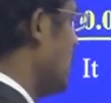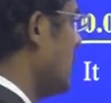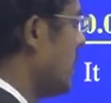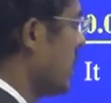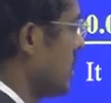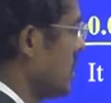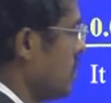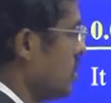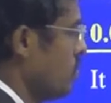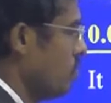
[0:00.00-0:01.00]
the
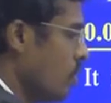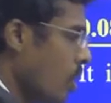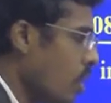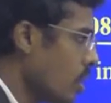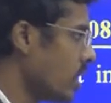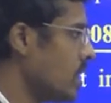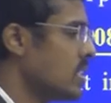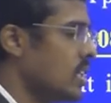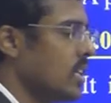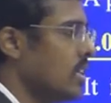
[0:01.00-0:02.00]
indications more
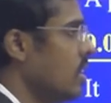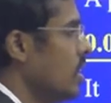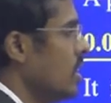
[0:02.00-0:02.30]
easily